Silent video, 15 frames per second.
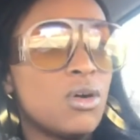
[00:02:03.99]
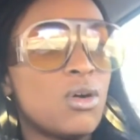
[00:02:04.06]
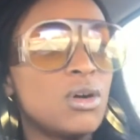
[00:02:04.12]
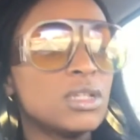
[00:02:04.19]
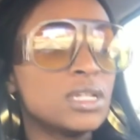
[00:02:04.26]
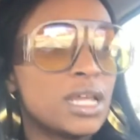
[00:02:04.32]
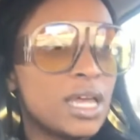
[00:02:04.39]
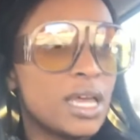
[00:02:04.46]

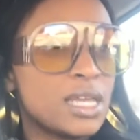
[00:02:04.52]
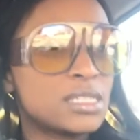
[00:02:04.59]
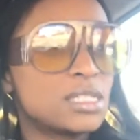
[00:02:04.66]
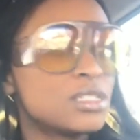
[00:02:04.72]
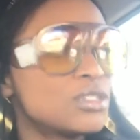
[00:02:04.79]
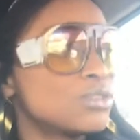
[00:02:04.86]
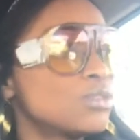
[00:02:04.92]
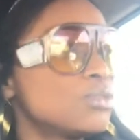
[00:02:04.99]
All of that has
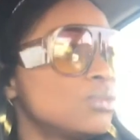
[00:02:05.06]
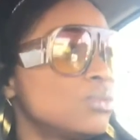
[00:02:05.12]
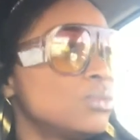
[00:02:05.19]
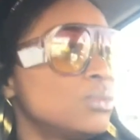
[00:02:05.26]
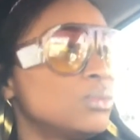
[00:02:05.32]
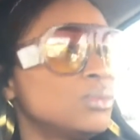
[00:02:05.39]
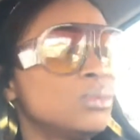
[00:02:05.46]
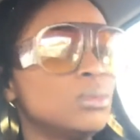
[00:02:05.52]
to do,
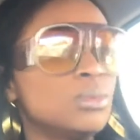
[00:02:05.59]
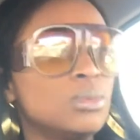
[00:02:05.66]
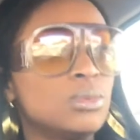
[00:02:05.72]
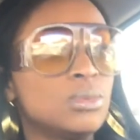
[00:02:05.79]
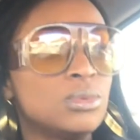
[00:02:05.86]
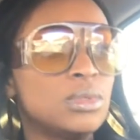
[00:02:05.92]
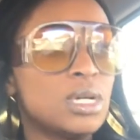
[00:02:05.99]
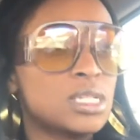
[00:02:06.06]

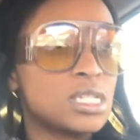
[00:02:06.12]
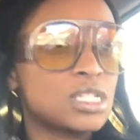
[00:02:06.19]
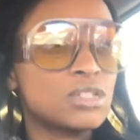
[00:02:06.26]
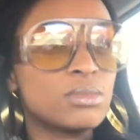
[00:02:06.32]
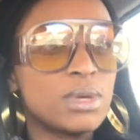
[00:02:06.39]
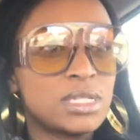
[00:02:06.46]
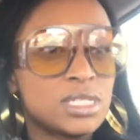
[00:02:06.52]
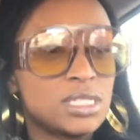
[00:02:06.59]
a
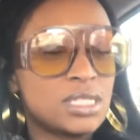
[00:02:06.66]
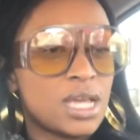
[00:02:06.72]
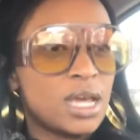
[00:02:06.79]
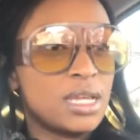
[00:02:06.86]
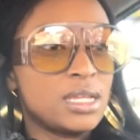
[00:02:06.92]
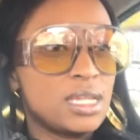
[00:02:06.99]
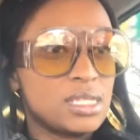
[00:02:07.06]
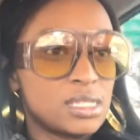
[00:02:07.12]
situation
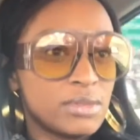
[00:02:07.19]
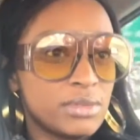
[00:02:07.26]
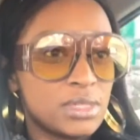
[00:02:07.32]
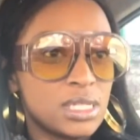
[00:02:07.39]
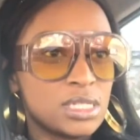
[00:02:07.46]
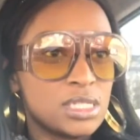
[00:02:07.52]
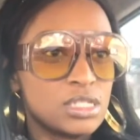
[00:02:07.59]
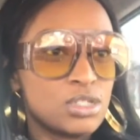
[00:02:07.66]
dying has
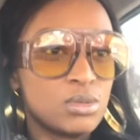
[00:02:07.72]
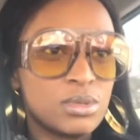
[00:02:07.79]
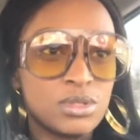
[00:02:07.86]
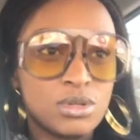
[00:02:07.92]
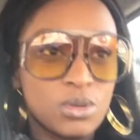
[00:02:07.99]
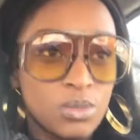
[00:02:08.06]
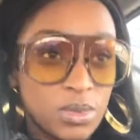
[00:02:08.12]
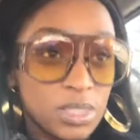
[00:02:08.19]
everything to do
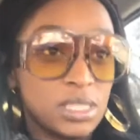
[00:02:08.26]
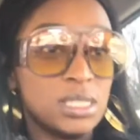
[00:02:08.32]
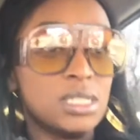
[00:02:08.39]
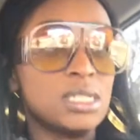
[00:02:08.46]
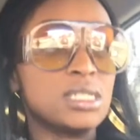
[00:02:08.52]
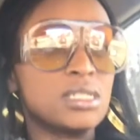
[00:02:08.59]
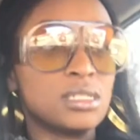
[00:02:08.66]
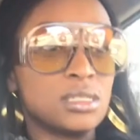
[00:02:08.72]
with your
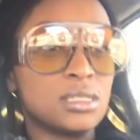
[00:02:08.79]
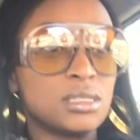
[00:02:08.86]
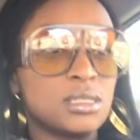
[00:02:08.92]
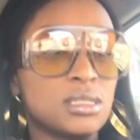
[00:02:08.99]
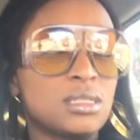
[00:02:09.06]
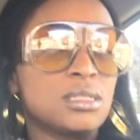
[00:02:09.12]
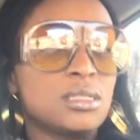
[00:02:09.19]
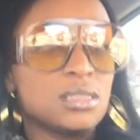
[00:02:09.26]
willingness
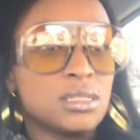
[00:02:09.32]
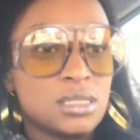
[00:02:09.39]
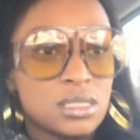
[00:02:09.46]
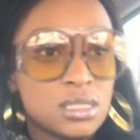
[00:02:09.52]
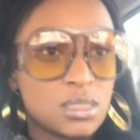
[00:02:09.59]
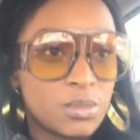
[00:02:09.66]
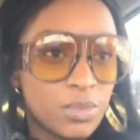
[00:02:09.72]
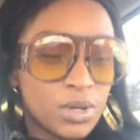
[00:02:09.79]

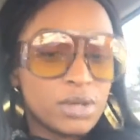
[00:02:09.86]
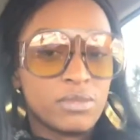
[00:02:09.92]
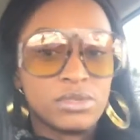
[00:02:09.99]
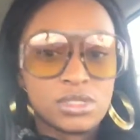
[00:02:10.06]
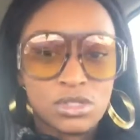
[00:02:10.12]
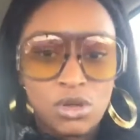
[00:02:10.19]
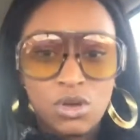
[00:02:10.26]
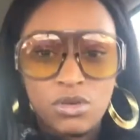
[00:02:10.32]
to bring
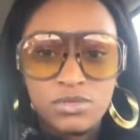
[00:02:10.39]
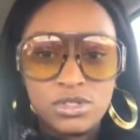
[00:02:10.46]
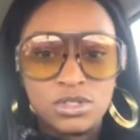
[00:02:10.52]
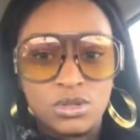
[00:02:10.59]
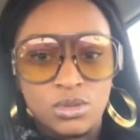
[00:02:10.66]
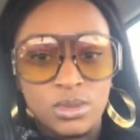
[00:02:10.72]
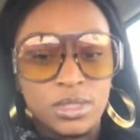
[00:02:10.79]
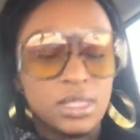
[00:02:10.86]
resolve
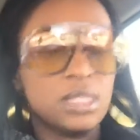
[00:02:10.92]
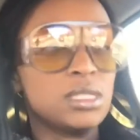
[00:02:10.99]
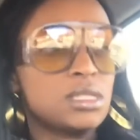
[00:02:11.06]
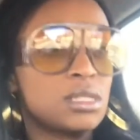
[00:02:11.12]
to it.